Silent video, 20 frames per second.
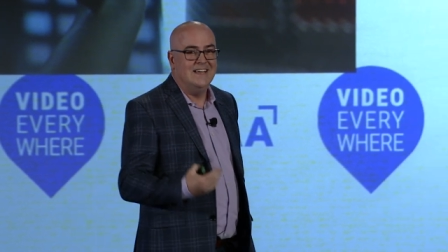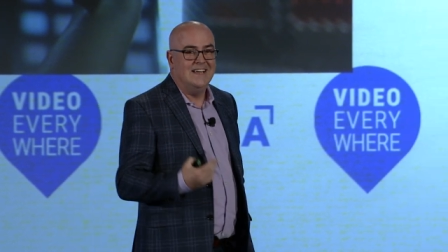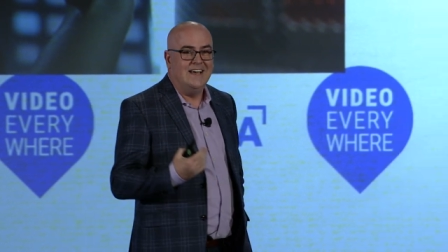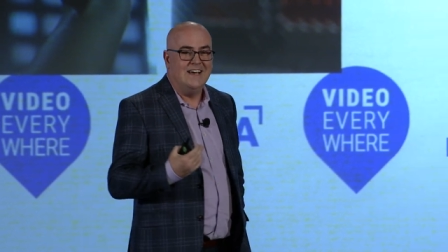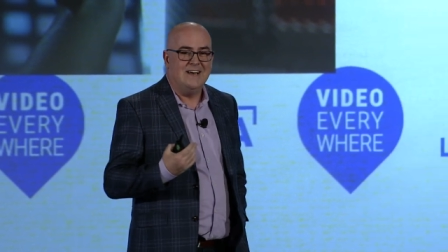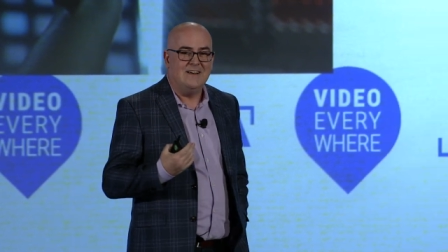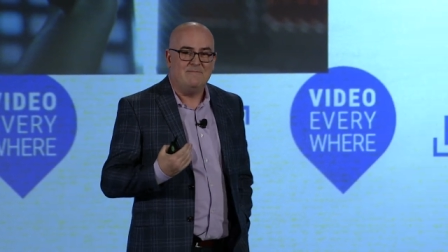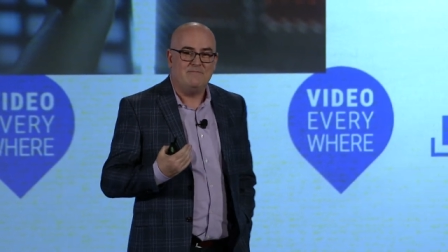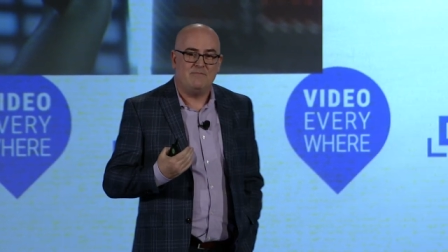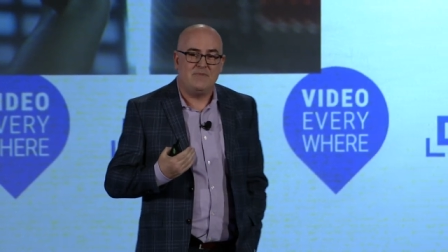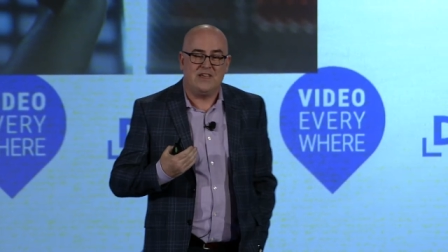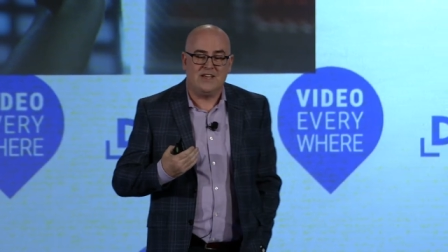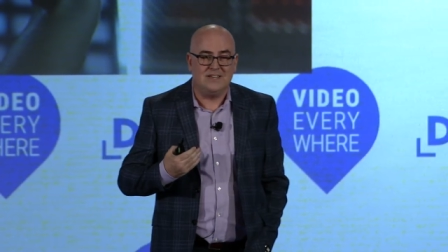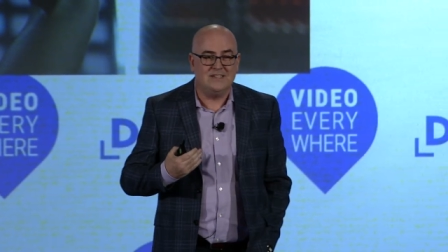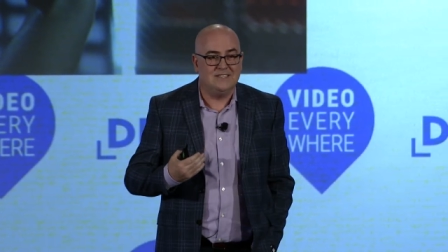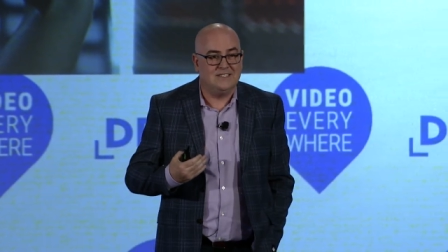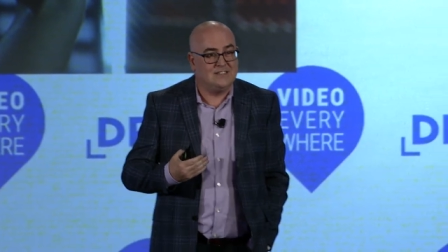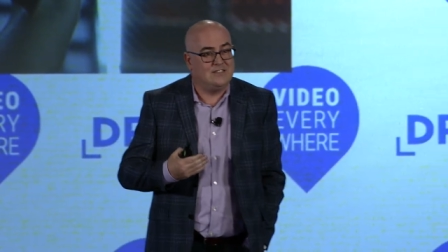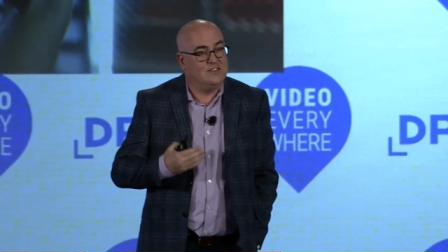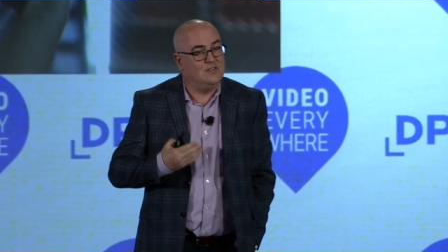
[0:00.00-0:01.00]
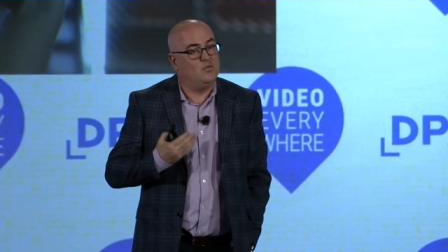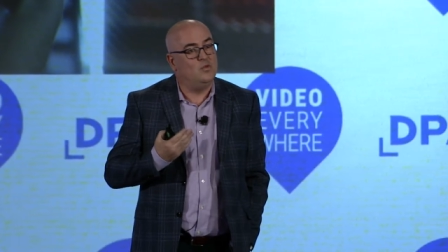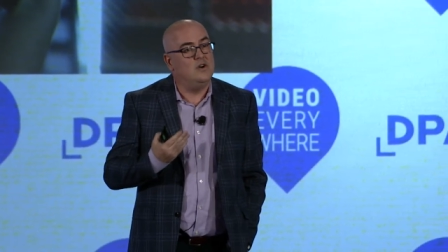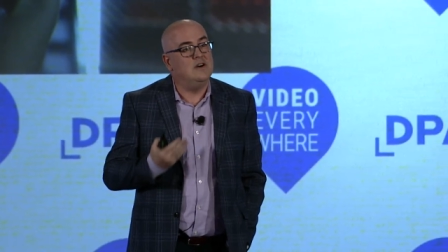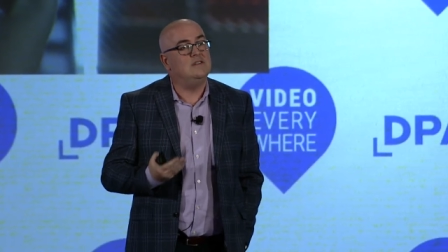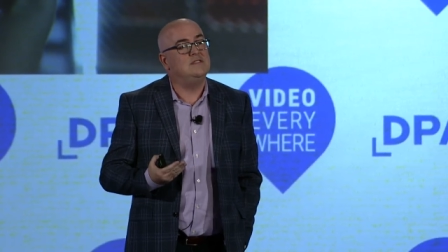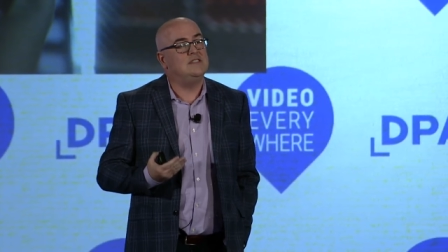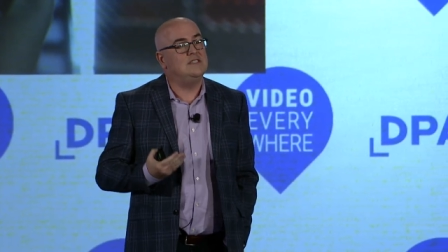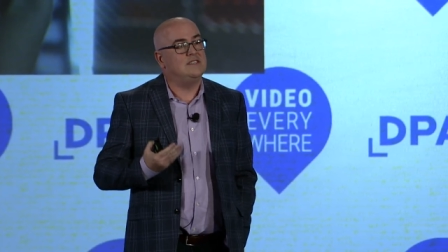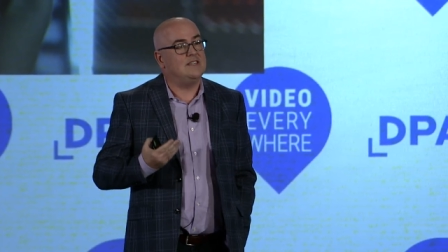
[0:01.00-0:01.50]
um, because the
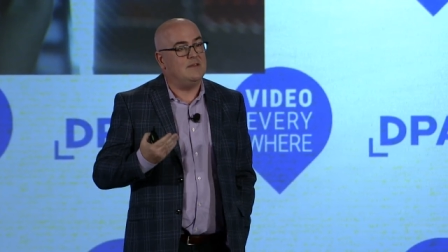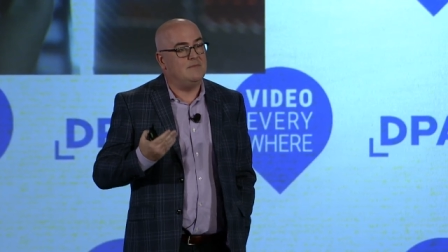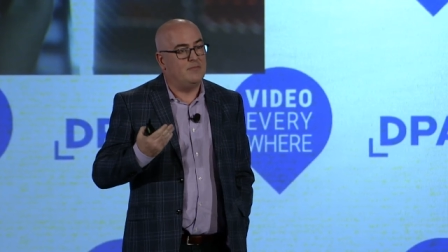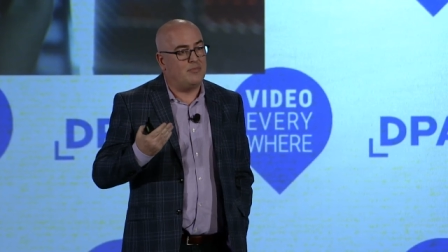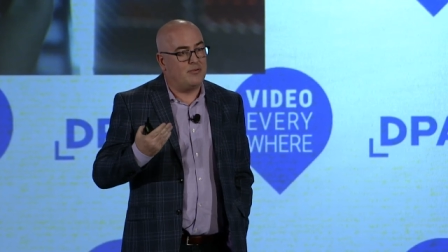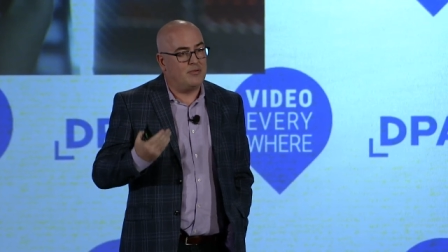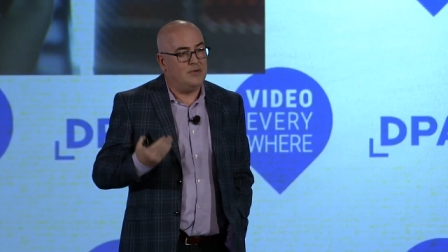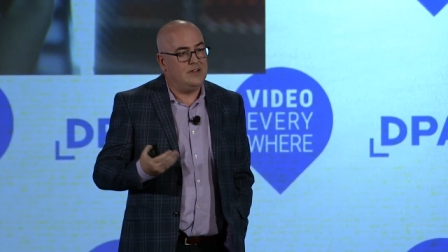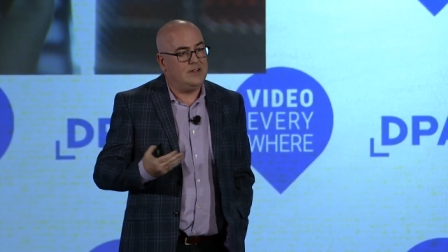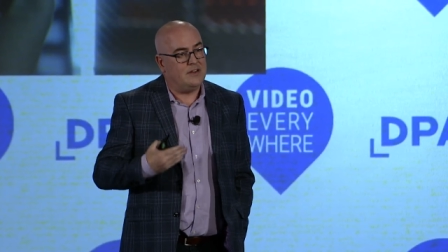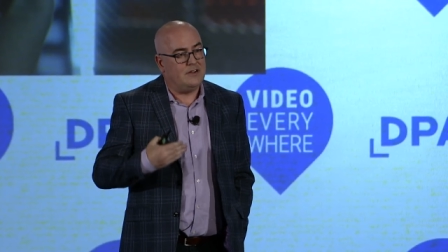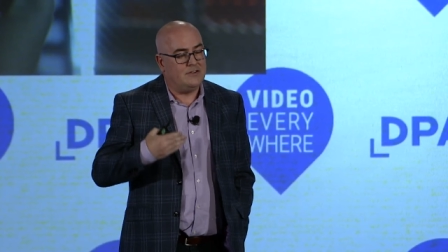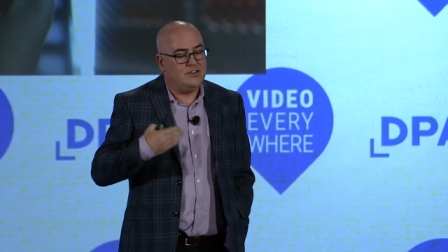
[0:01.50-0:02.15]
world is you know,